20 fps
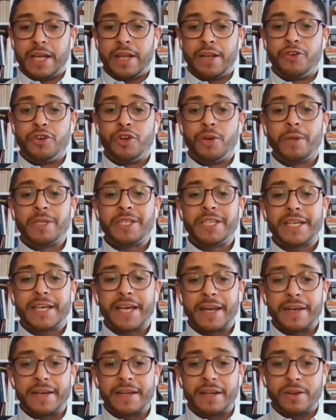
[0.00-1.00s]
nobody
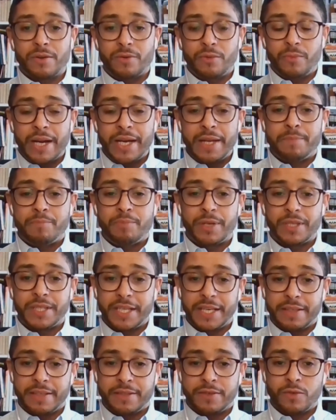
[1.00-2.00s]
can really
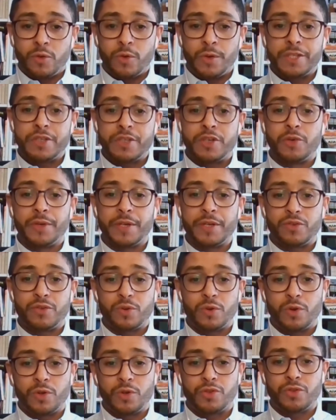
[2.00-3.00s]
predict who is going to
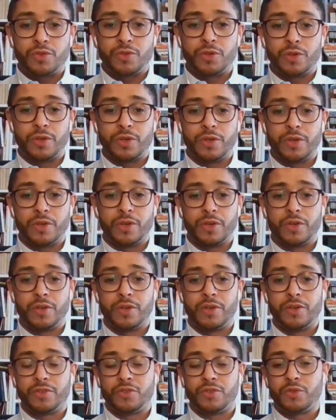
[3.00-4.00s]
go to
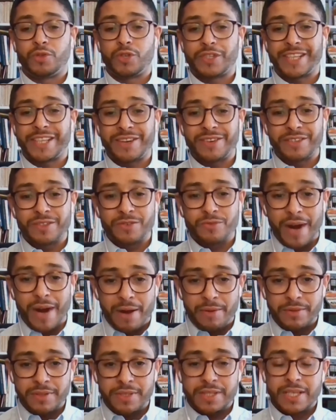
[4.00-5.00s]
the second
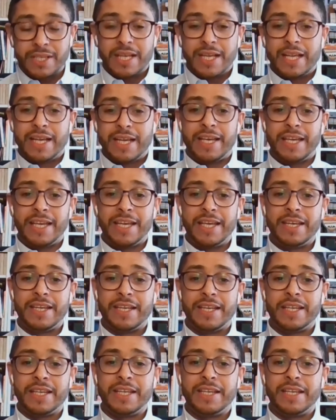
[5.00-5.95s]
round in